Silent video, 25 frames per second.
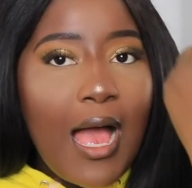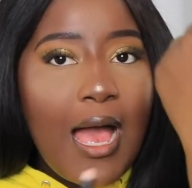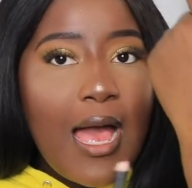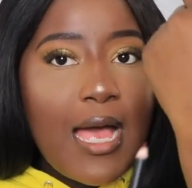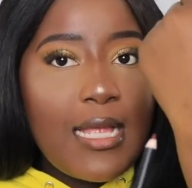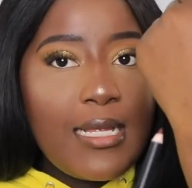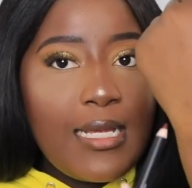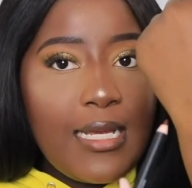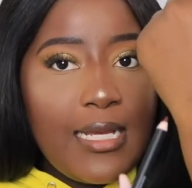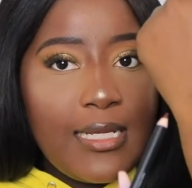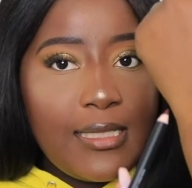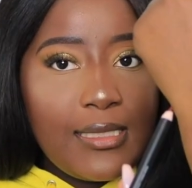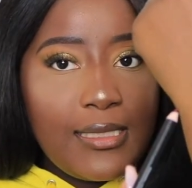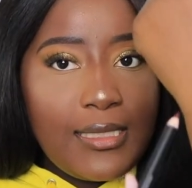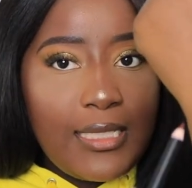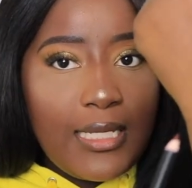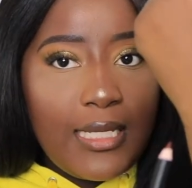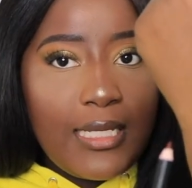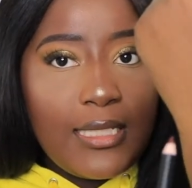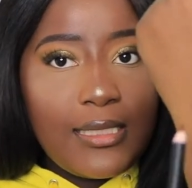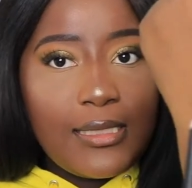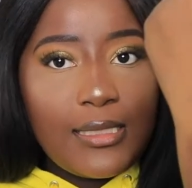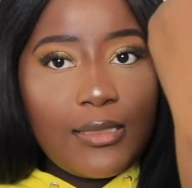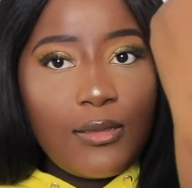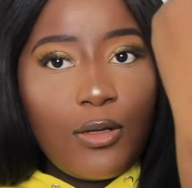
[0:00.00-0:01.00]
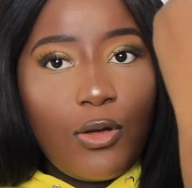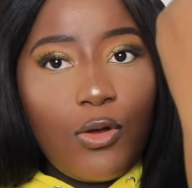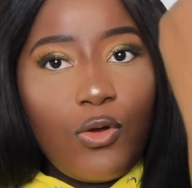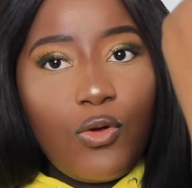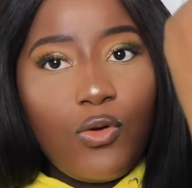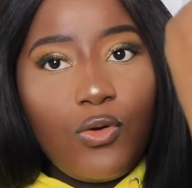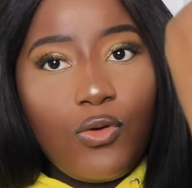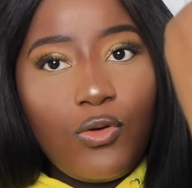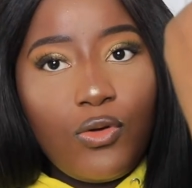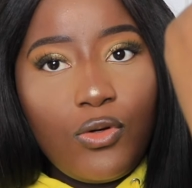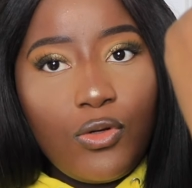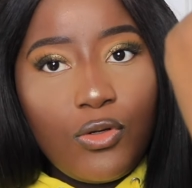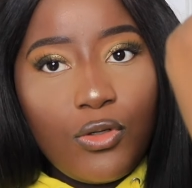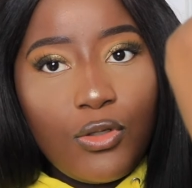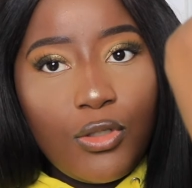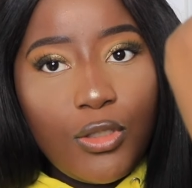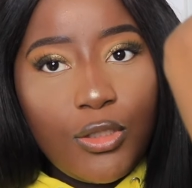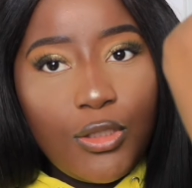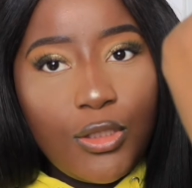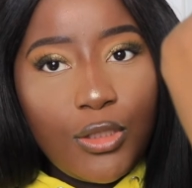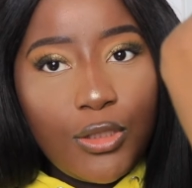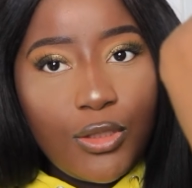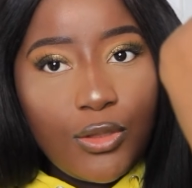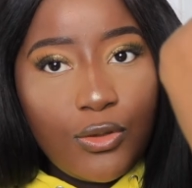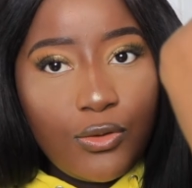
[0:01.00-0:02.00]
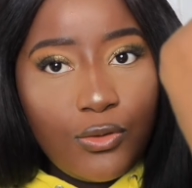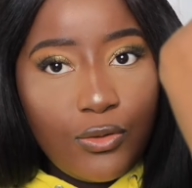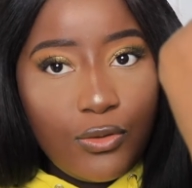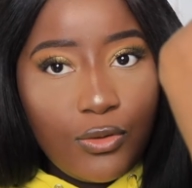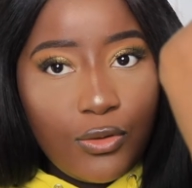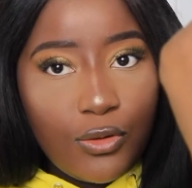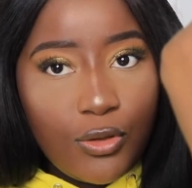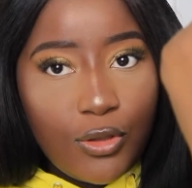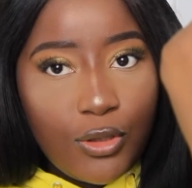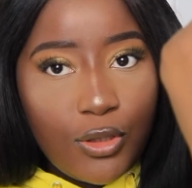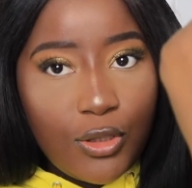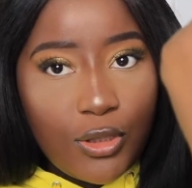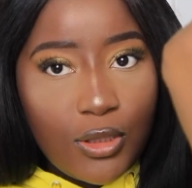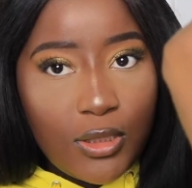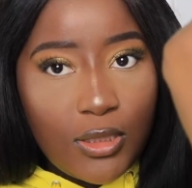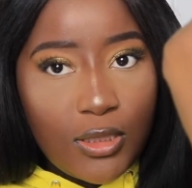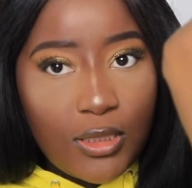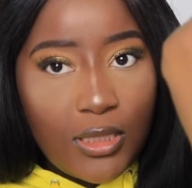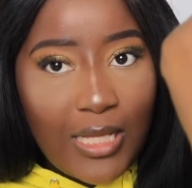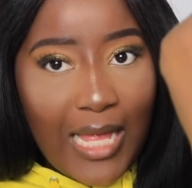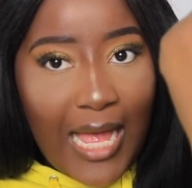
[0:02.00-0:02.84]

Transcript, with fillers: and it's this gorgeous